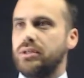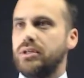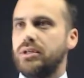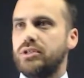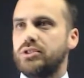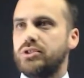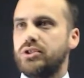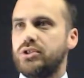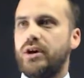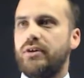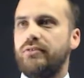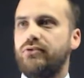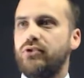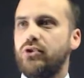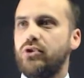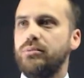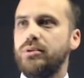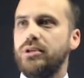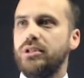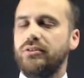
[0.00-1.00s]
So our
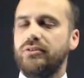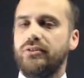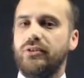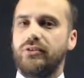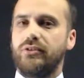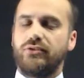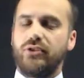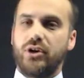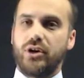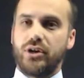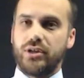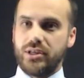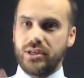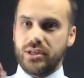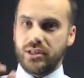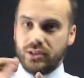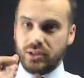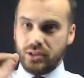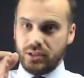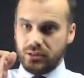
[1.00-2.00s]
formula for
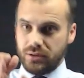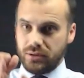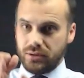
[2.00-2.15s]
finding the,